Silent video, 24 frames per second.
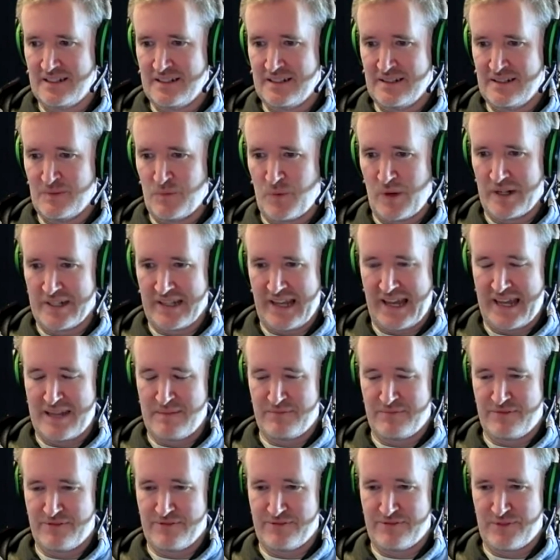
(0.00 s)
one
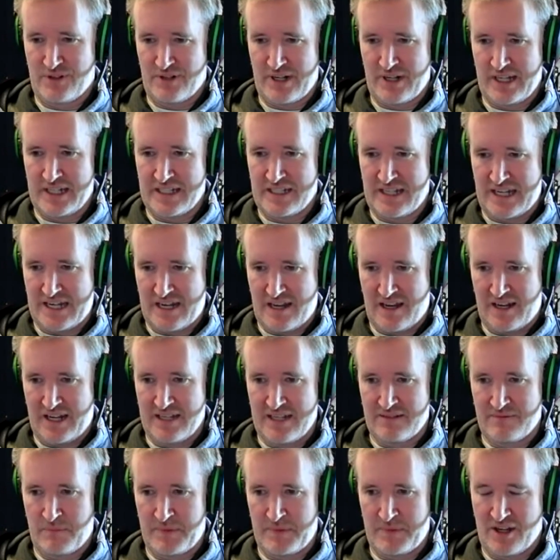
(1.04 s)
game Friday
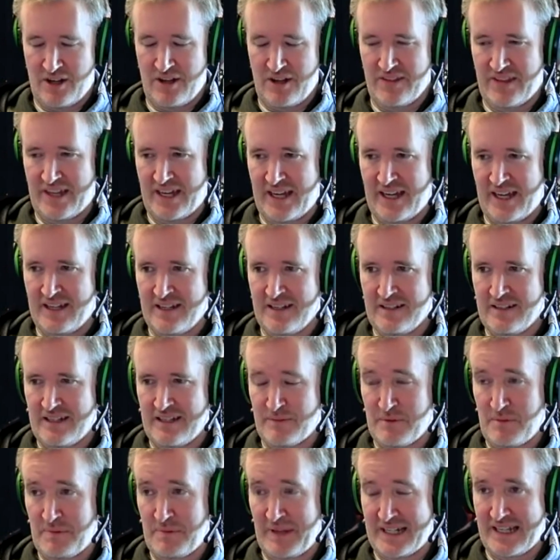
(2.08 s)
night when we got there, and
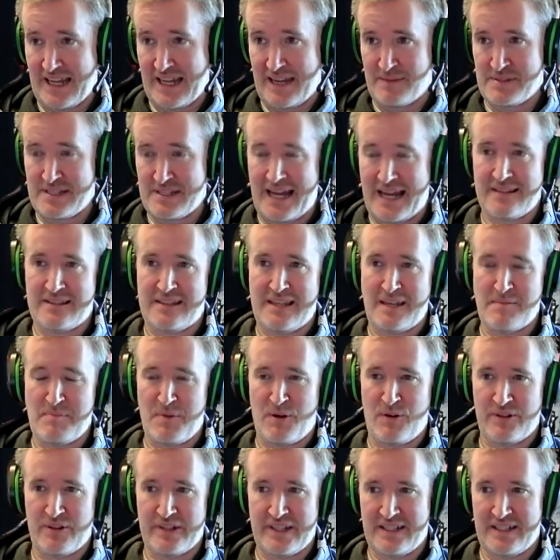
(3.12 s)
then we played a game Saturday
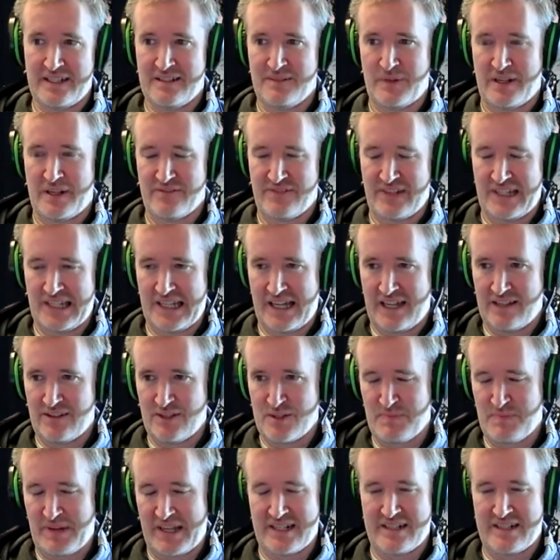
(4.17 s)
morning, went for
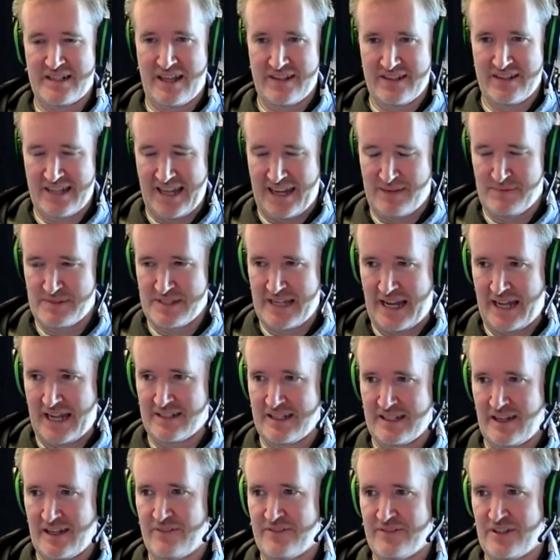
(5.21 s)
lunch, played another game
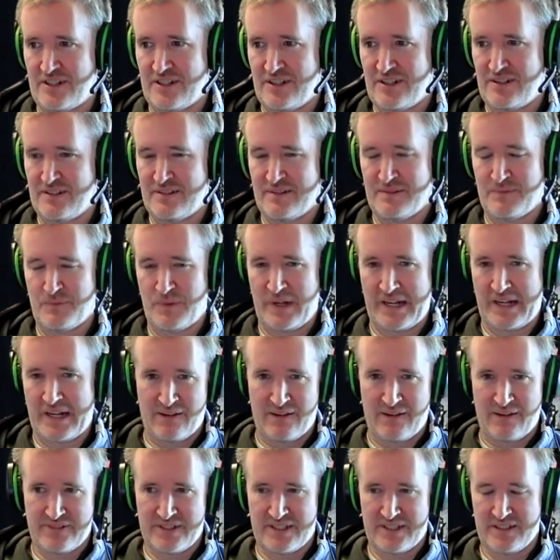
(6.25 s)
Saturday afternoon, went
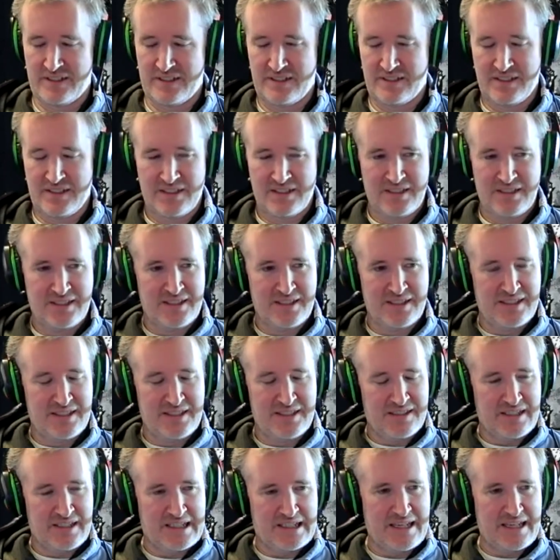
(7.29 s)
out for
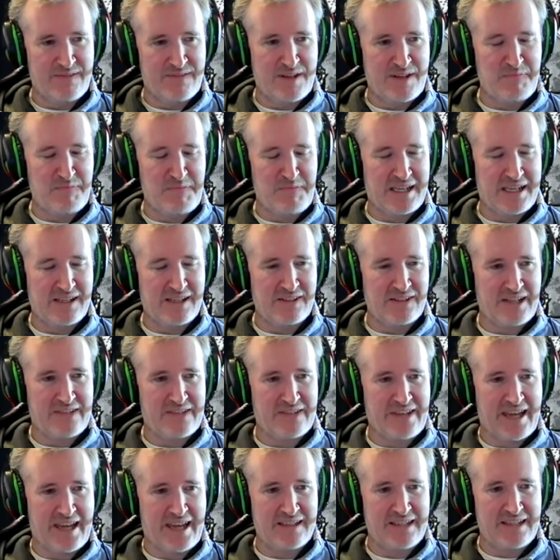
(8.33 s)
an evening meal,
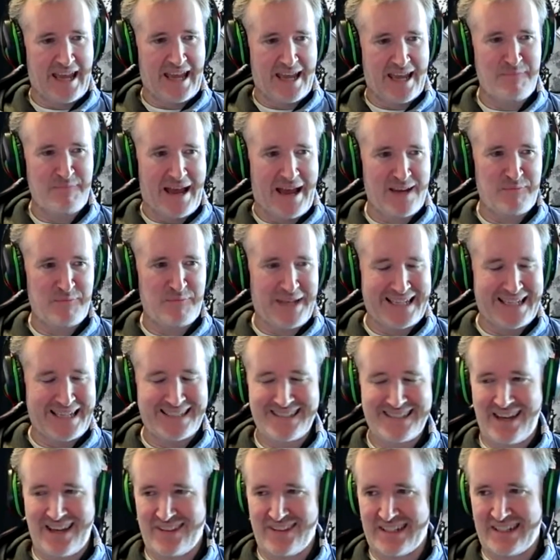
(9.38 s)
and then came back and played
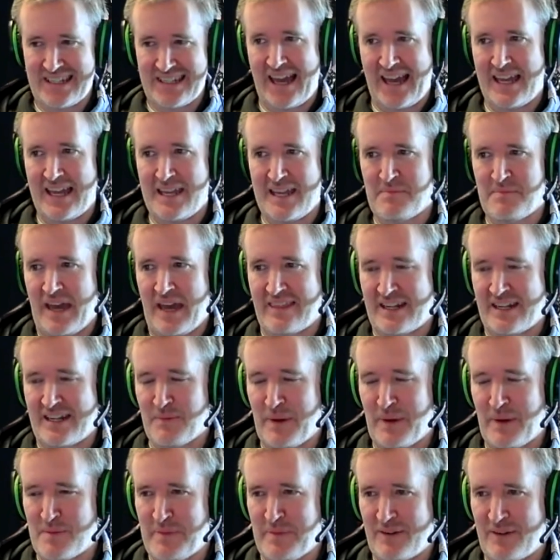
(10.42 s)
another game. And then it
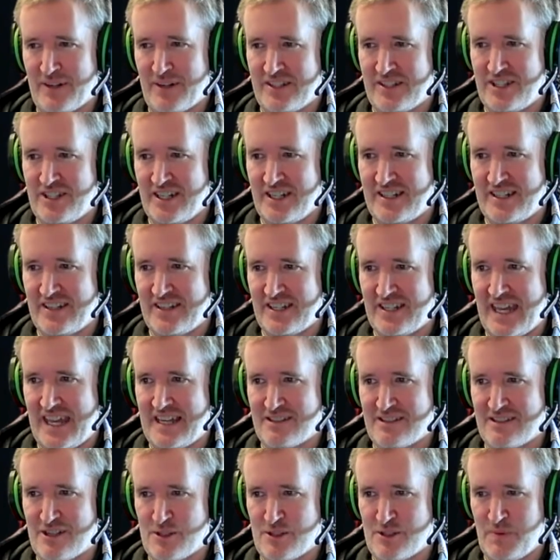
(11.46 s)
went a bit Return of the
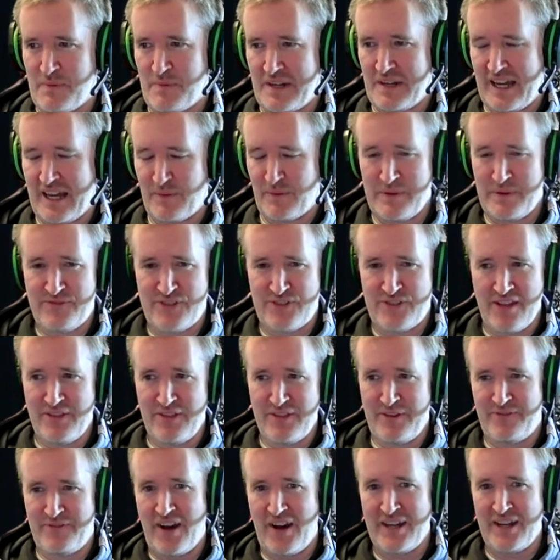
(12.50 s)
Kings because we were like, we've done
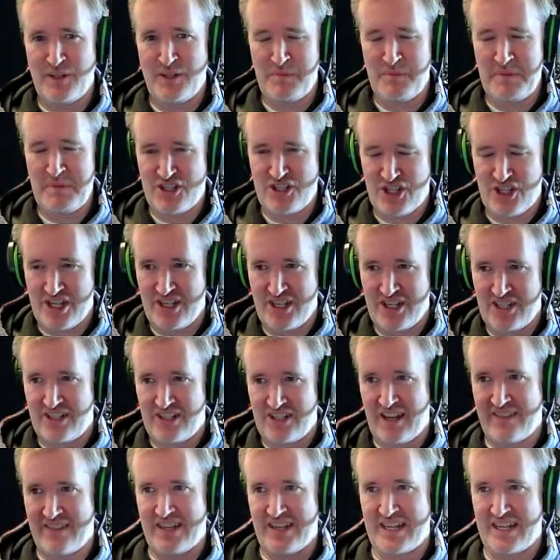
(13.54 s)
the final mission.
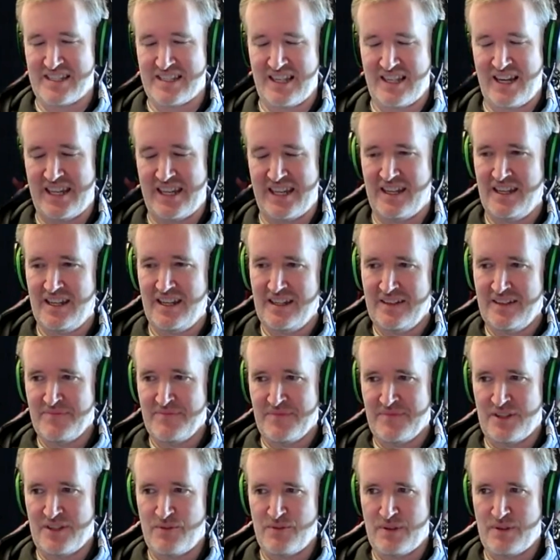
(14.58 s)
And then it's like,
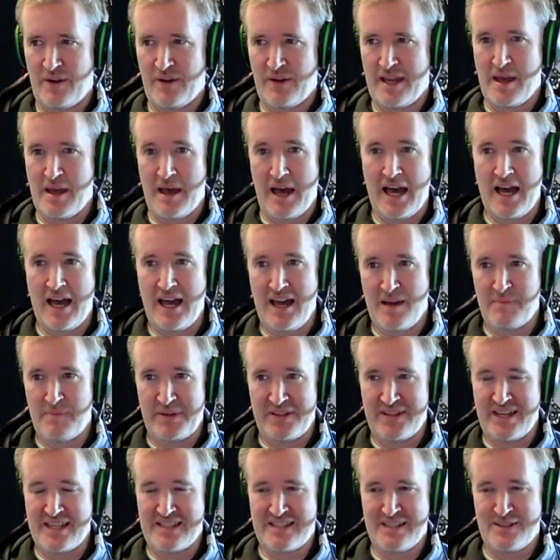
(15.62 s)
you go here, haha,
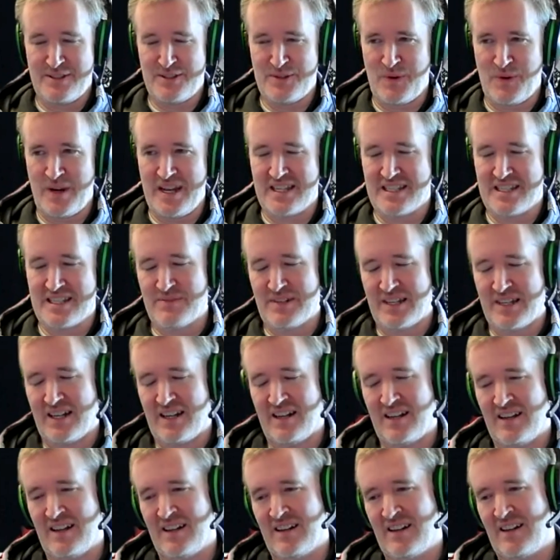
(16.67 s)
but there's this twist. And we're like,
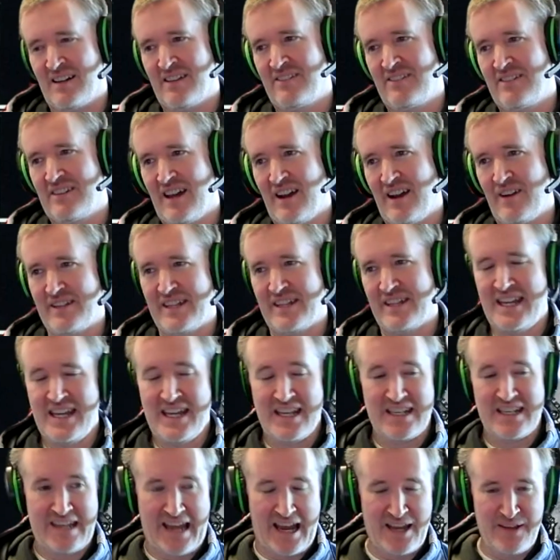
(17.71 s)
oh, no. And then
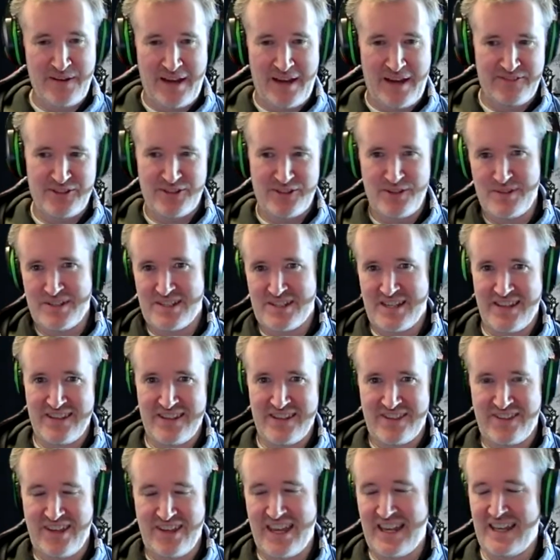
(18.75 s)
now you have to do this
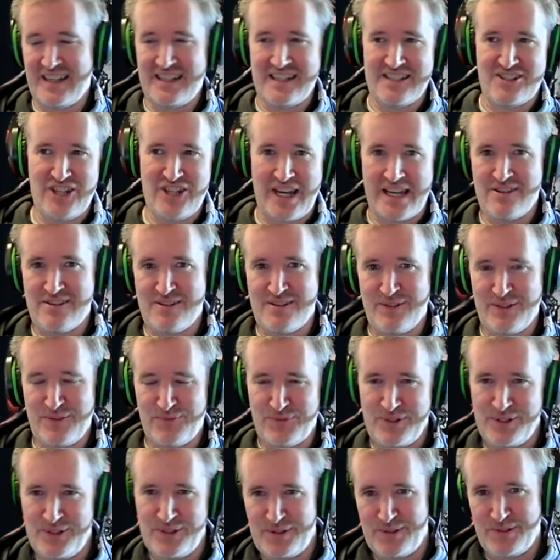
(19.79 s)
other thing, and it's changing all the
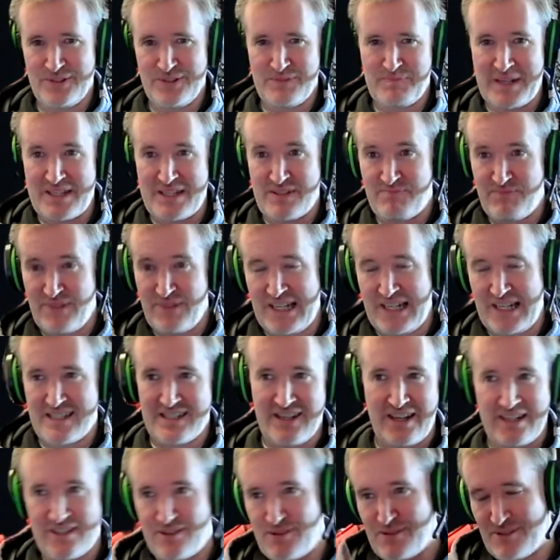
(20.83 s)
rules, but it's really
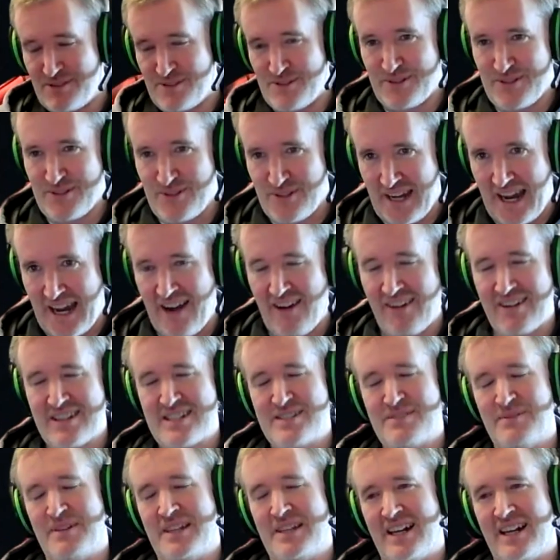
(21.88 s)
exciting. It uses all your
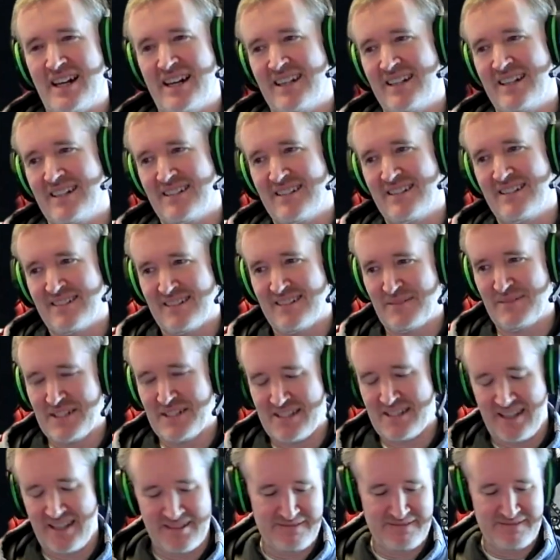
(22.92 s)
characters. We're like, oh,
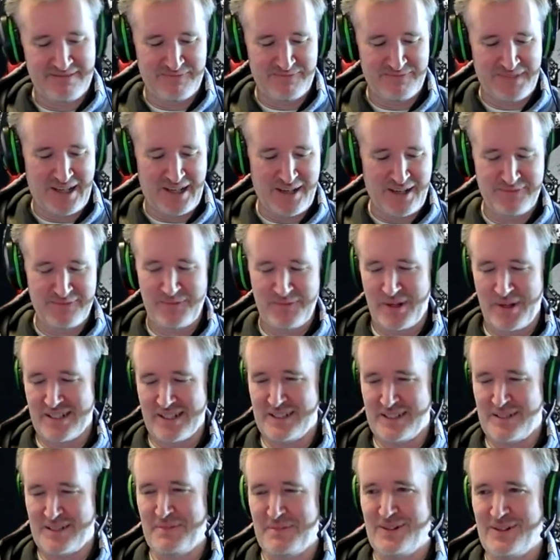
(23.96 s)
it's like 1:30
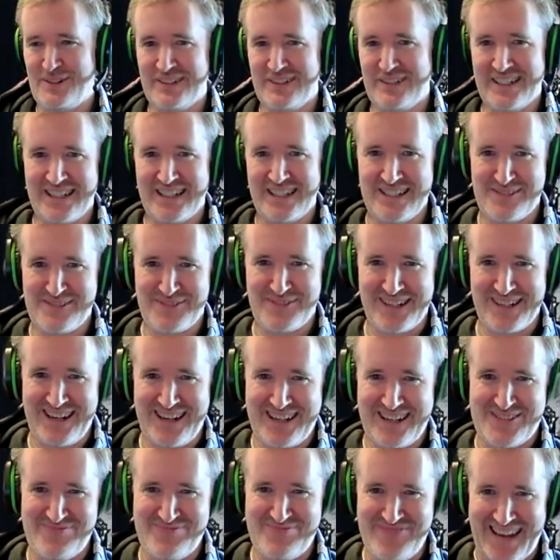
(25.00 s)
in the morning. I just want to
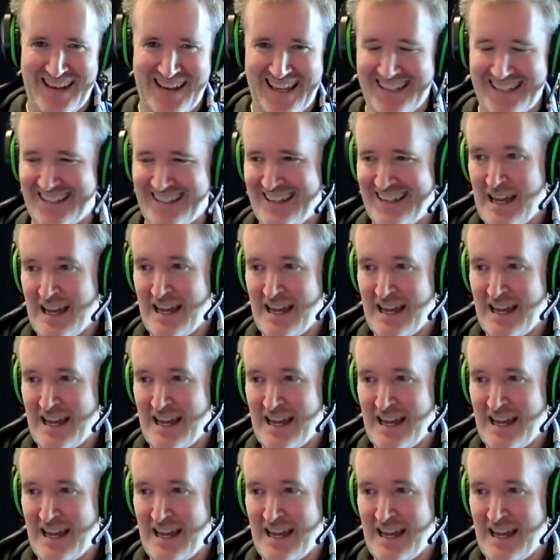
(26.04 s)
go to bed.